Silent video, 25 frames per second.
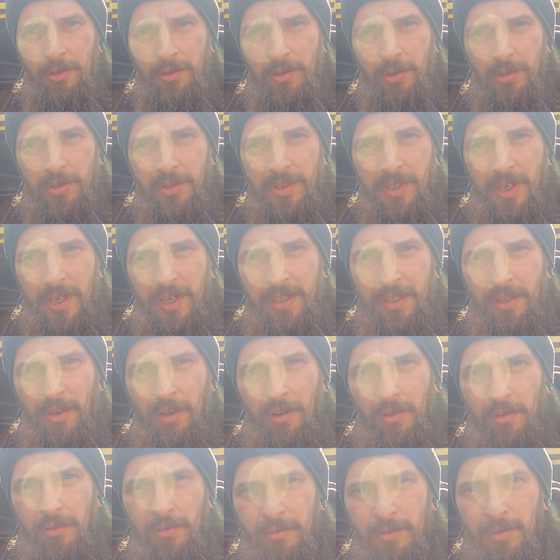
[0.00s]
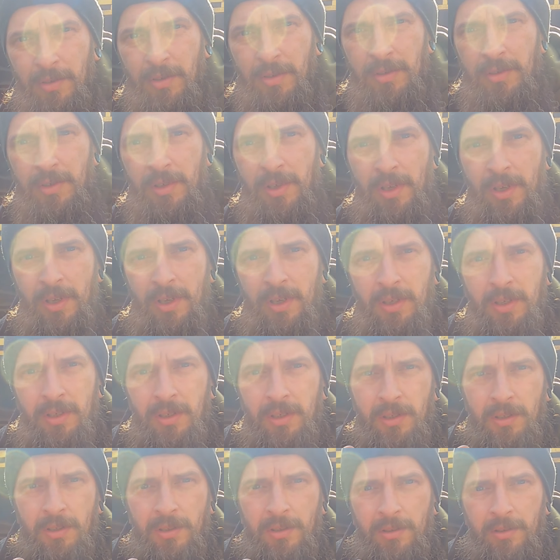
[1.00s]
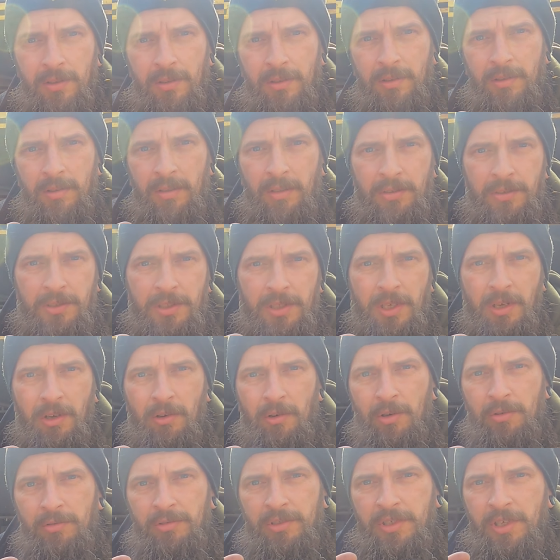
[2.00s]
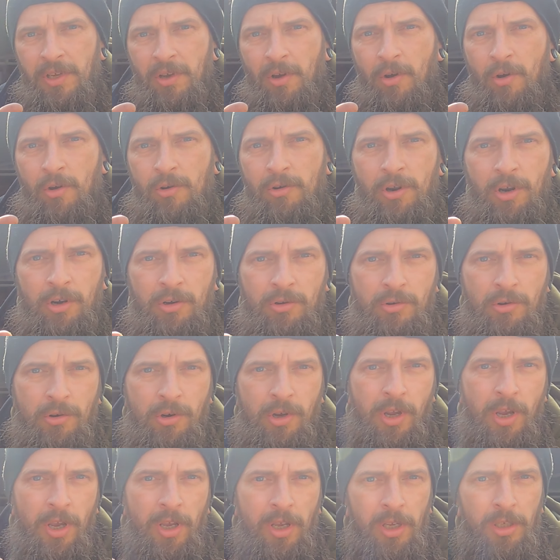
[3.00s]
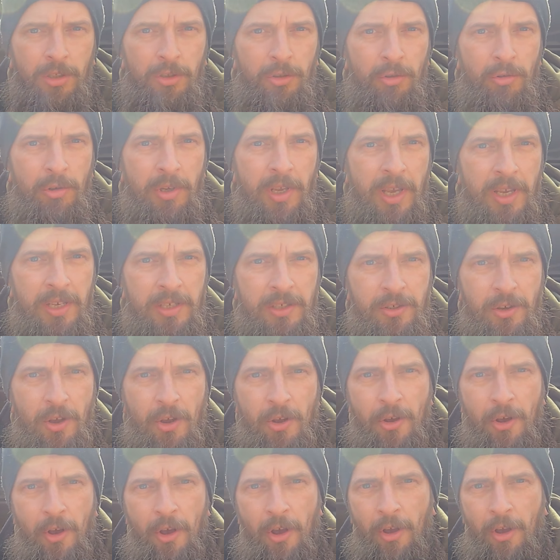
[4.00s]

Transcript: other side and see how they all look together.